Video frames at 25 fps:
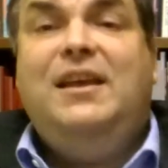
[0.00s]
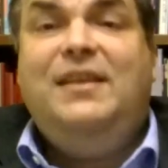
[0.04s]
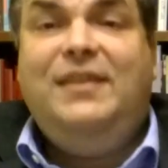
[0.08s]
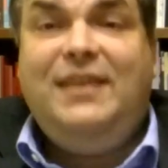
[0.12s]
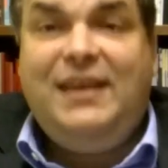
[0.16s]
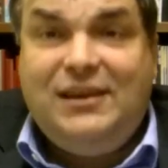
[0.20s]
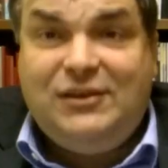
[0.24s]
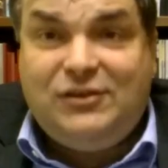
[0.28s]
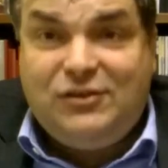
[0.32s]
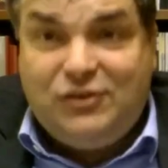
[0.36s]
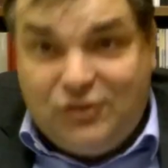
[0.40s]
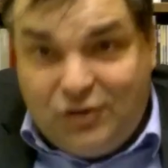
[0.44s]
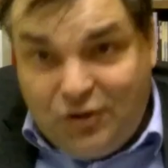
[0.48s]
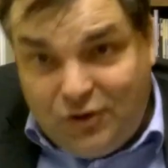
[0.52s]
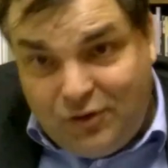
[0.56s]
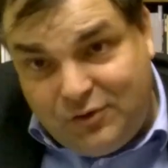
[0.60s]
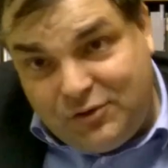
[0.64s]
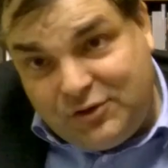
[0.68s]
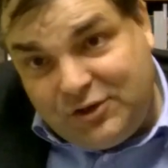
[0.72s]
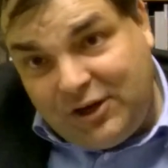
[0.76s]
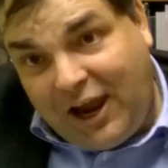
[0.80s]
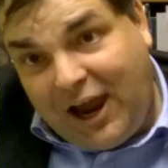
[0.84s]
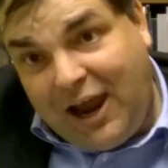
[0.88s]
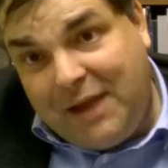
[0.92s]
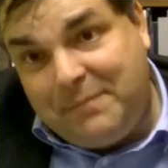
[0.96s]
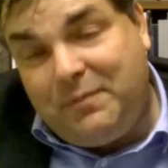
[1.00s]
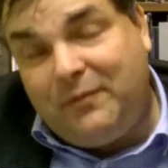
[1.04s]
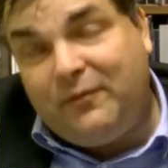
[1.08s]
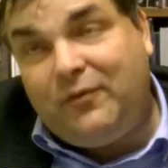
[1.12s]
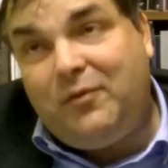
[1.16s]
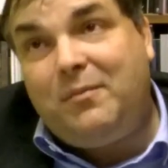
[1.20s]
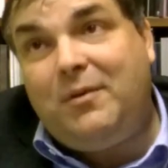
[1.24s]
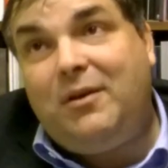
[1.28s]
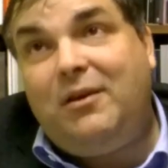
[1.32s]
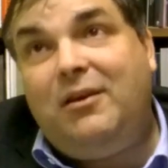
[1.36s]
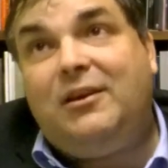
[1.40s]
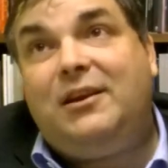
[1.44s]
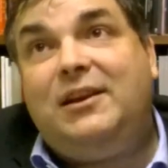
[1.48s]
There's two type of
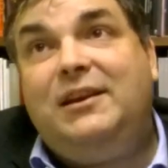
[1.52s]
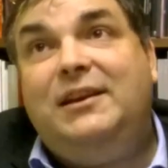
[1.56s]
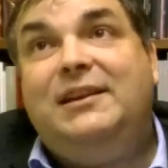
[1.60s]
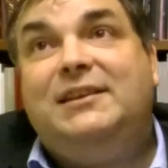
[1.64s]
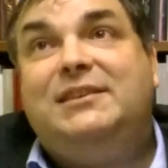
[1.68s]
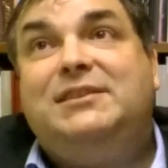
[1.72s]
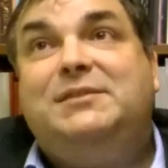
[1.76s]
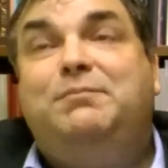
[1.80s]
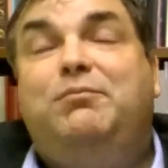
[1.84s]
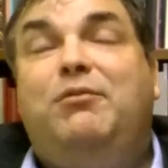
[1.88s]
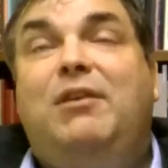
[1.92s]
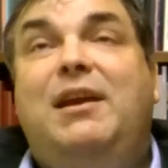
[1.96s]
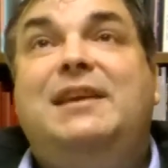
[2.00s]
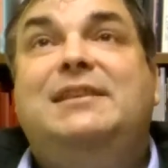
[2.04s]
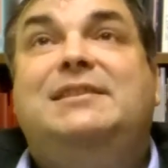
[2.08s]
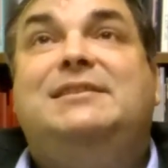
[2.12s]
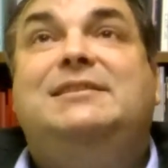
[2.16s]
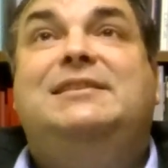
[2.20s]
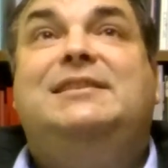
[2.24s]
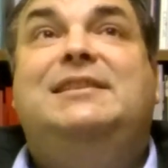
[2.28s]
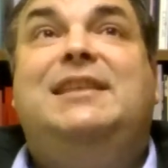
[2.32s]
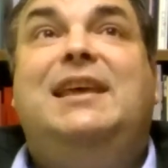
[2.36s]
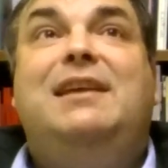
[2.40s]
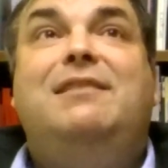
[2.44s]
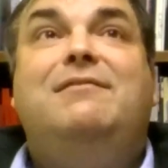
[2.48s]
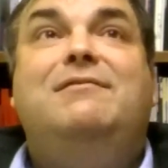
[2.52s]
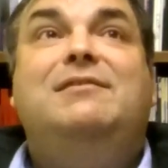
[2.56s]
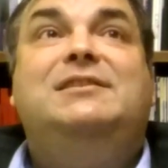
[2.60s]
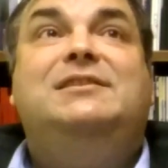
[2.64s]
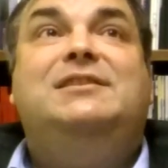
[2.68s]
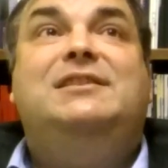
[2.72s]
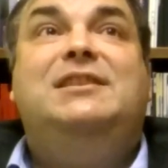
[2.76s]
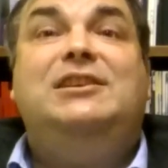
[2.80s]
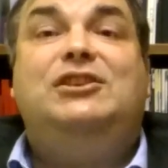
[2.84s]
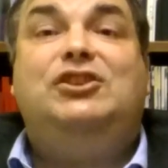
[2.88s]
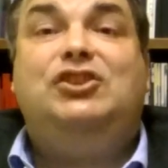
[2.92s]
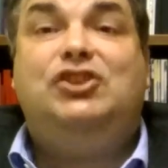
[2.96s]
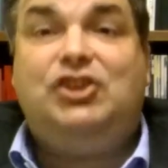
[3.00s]
American Express. There is
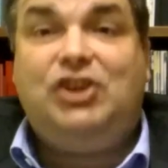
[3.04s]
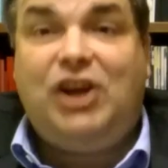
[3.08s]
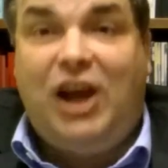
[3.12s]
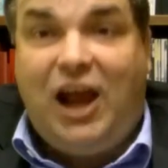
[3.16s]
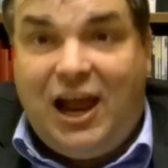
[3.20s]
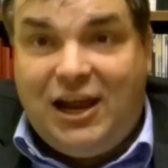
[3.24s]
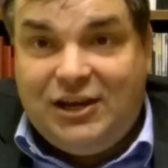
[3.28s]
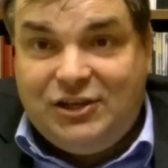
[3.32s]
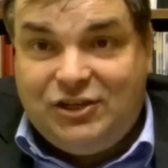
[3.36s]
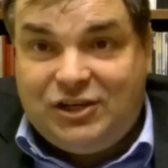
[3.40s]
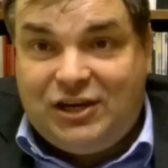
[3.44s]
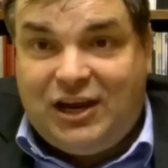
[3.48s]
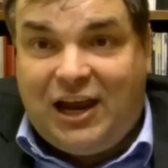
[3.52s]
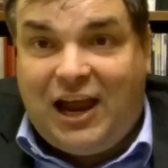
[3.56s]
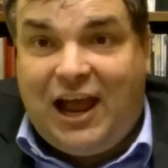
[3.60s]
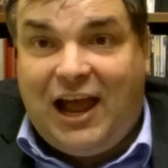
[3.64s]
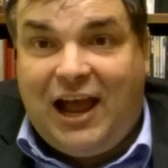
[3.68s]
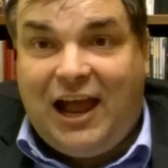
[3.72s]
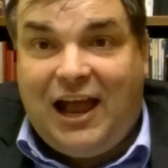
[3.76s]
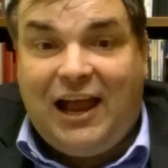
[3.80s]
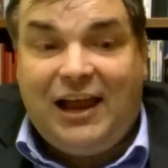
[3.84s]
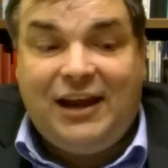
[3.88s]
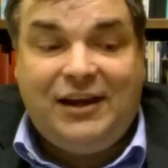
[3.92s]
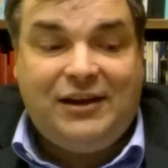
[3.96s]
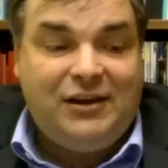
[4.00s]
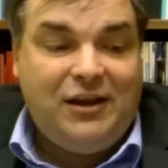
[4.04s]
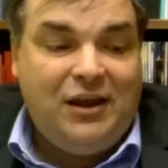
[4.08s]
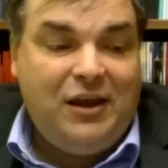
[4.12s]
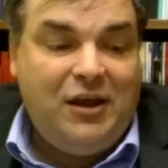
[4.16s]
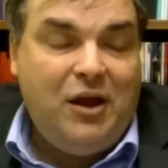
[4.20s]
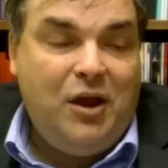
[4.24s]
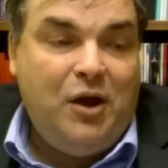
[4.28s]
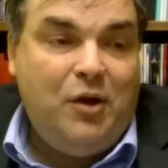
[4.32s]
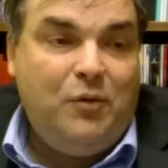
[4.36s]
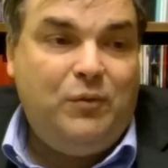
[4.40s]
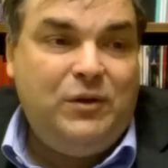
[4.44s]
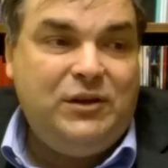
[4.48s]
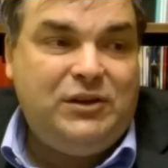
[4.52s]
the charge card,
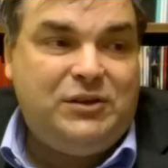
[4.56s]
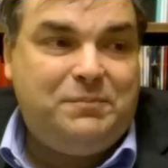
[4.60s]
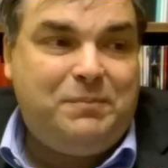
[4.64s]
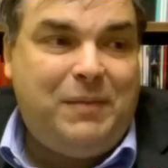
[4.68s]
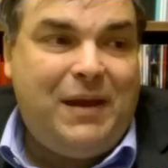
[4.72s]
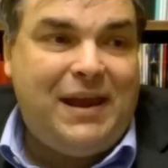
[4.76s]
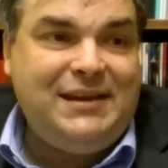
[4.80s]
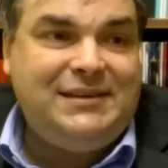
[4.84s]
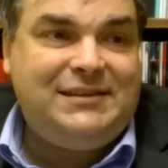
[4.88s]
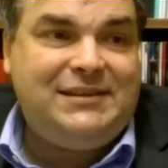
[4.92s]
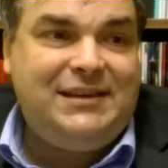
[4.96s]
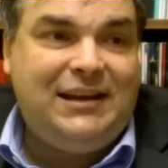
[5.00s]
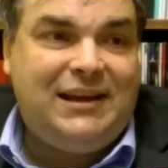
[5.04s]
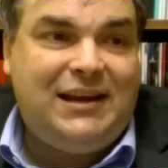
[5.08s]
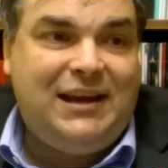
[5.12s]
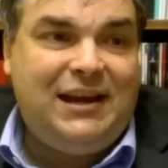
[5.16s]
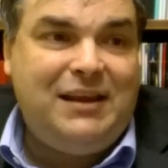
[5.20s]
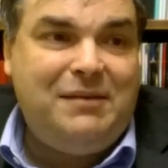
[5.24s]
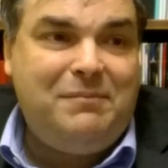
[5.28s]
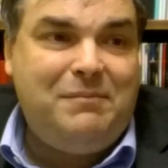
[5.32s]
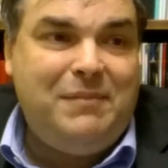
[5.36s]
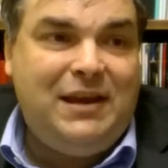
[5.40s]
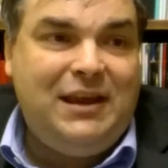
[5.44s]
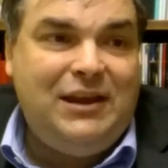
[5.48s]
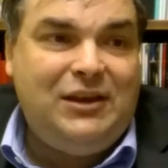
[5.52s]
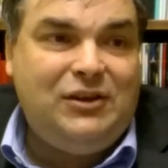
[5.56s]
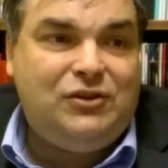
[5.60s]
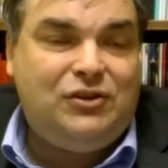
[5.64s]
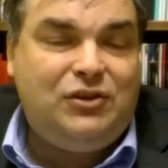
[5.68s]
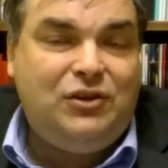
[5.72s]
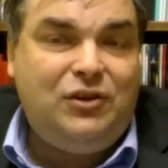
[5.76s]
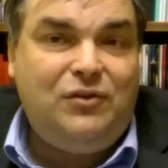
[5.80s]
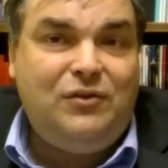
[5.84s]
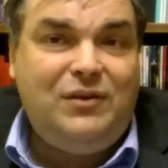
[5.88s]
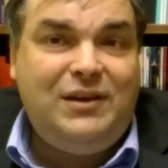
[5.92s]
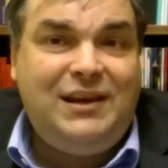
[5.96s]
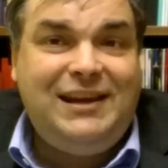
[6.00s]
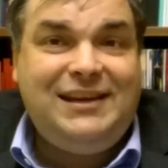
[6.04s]
which basically means
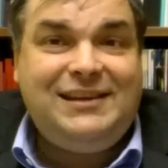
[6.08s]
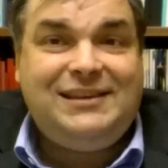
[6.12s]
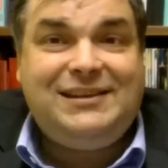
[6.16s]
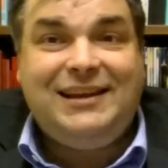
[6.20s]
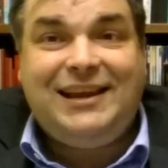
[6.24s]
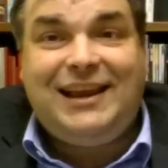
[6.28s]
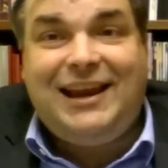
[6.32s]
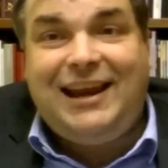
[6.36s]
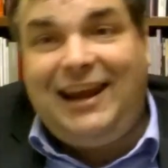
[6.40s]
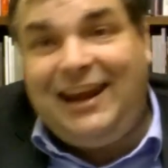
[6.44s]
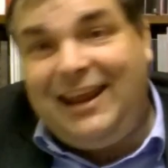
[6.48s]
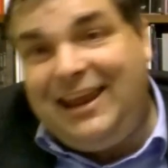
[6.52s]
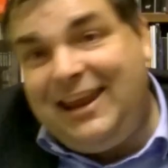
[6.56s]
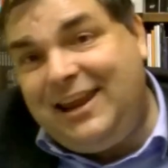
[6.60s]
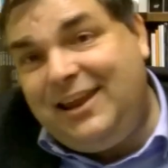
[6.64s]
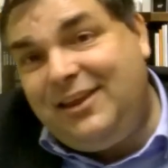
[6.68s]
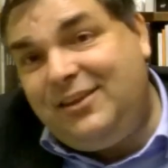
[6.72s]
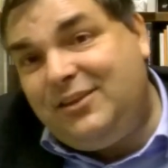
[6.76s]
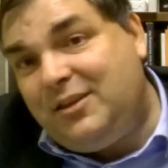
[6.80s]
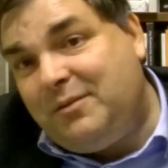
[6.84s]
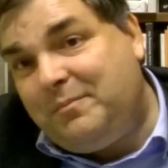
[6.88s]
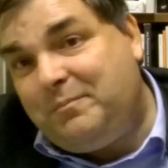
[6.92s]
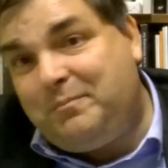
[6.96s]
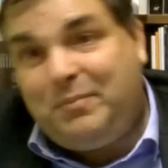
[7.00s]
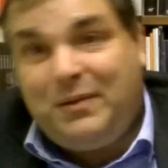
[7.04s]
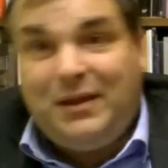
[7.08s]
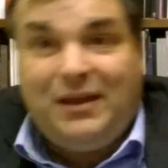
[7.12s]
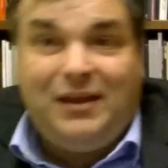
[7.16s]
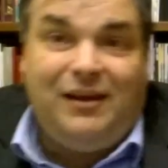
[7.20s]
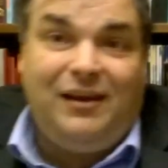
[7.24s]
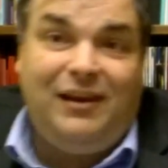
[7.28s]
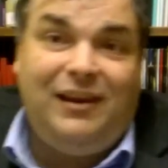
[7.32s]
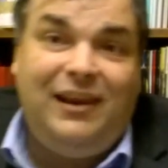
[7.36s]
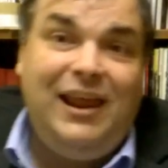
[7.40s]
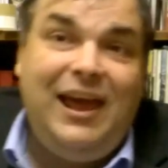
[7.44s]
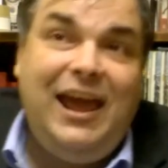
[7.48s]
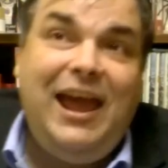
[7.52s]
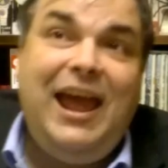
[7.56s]
you need to clear the
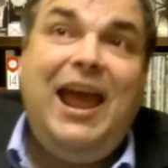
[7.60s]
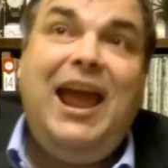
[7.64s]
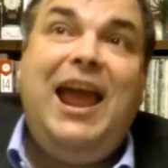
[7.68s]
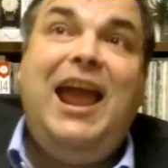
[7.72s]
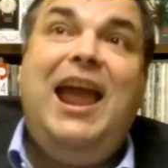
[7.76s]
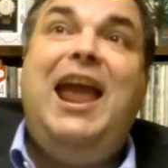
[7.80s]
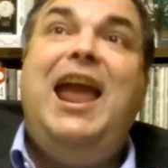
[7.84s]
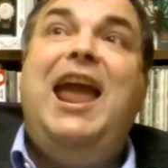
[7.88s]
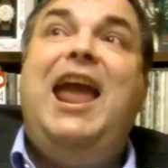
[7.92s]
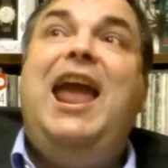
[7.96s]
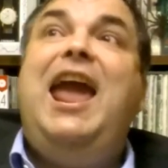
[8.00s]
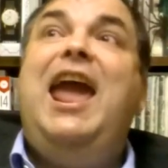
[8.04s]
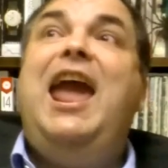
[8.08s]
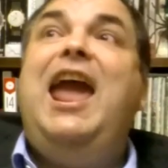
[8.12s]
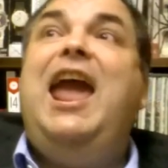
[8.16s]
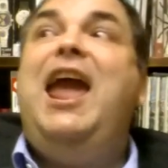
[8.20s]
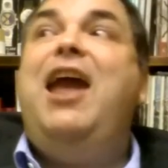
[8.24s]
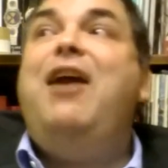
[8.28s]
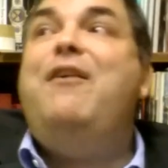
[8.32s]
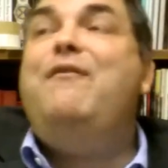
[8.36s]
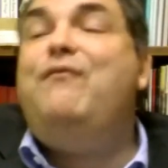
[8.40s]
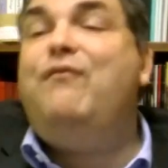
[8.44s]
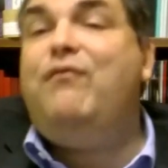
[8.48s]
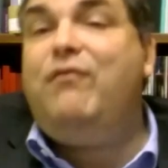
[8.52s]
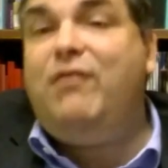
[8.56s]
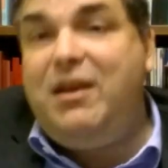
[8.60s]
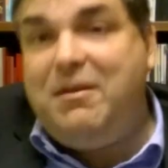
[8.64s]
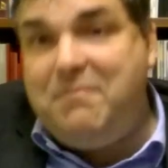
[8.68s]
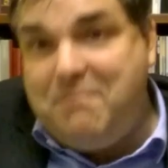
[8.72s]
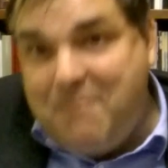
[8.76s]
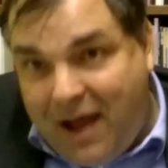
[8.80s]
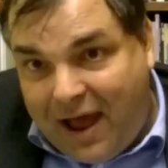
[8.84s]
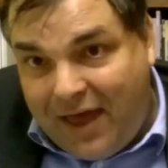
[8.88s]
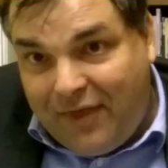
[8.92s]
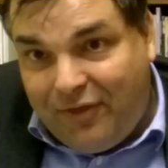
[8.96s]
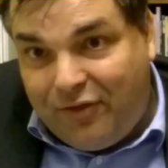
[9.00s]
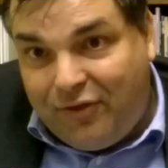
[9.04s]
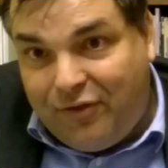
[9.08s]
bill every
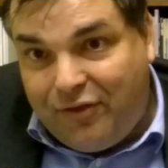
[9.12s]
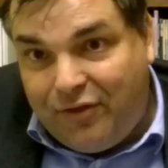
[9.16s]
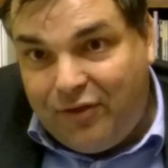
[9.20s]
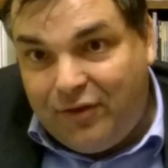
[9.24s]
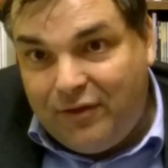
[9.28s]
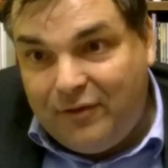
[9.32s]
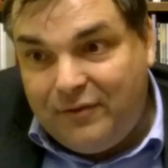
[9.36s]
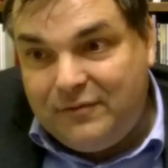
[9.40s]
month.